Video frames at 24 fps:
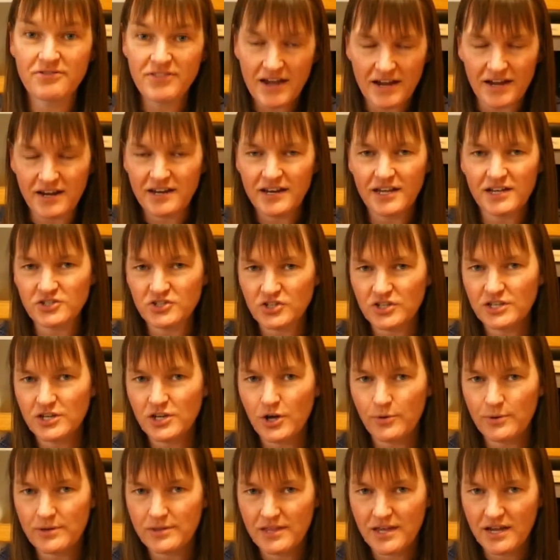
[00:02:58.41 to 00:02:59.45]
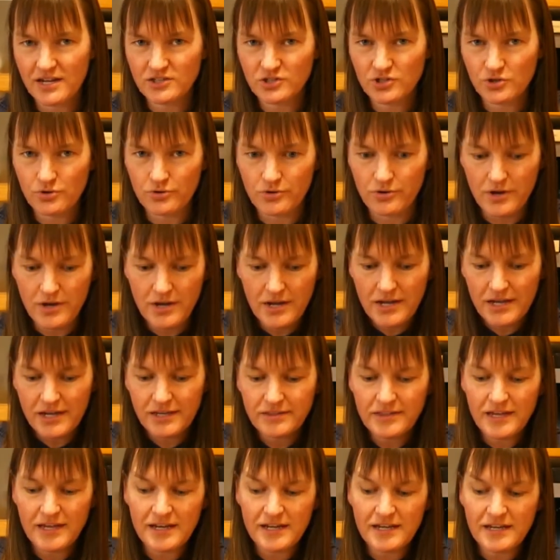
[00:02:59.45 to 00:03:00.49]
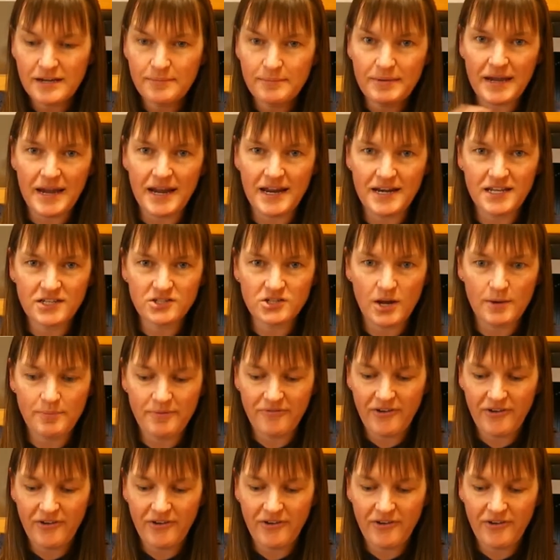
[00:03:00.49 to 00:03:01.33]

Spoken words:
That can actually go in there too. It can be any type of